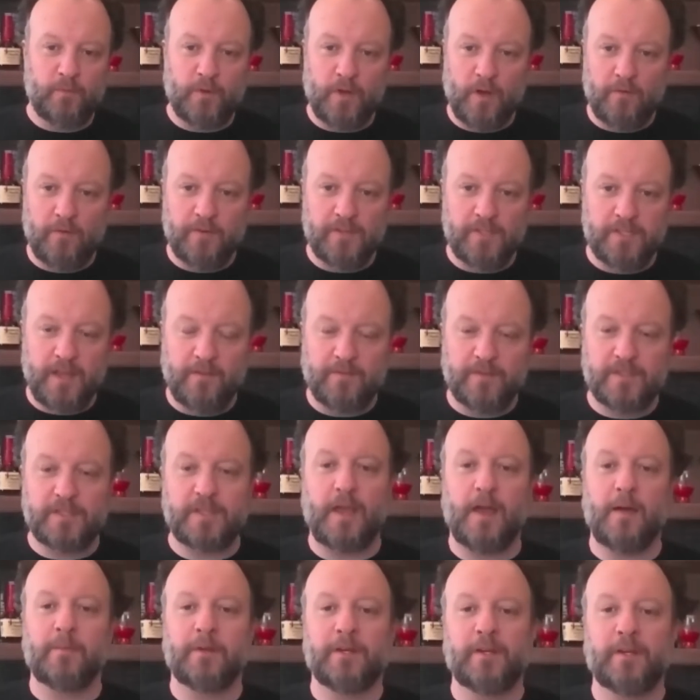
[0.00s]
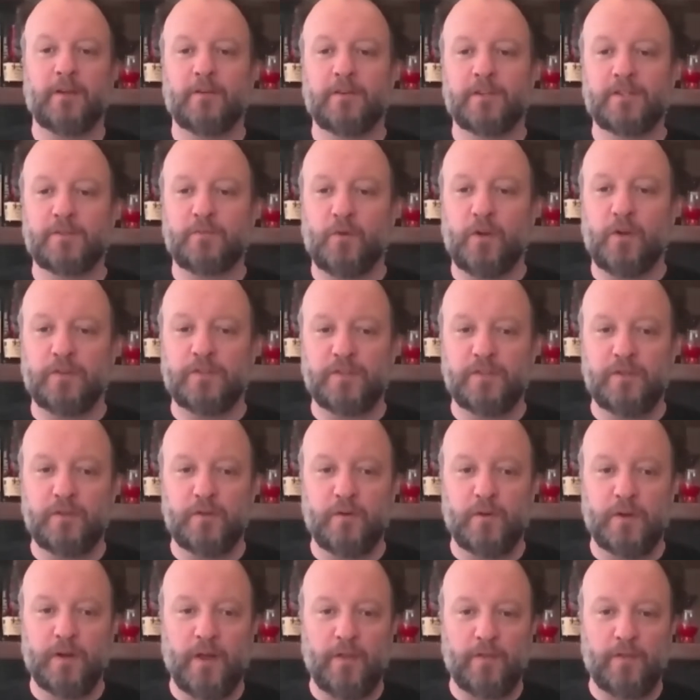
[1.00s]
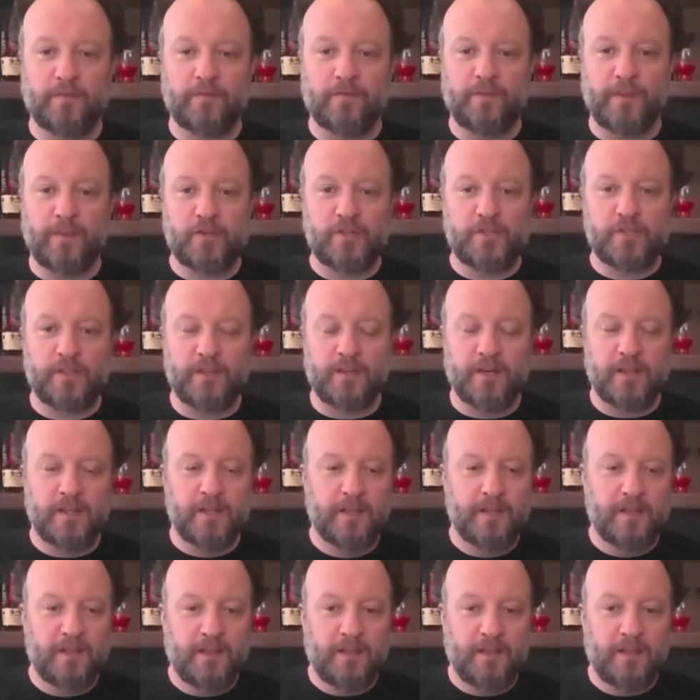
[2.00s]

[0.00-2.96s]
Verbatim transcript: I mean, we obviously have salmon here as well too, and other fish that